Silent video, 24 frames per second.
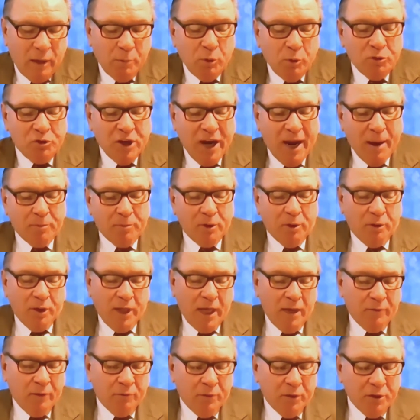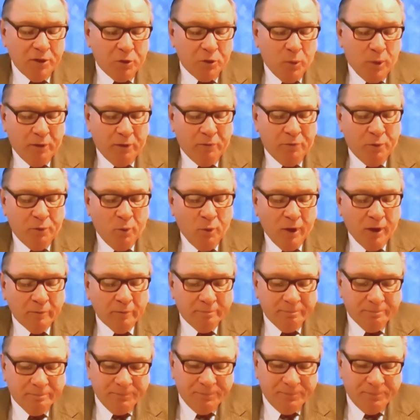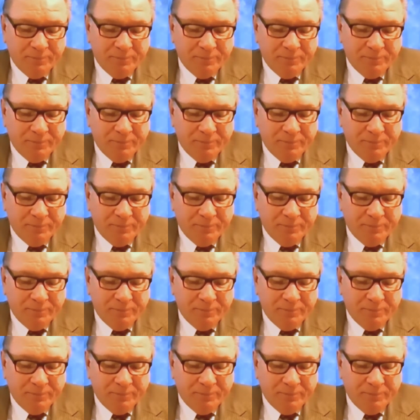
Hebrews chapter 11, verse 24.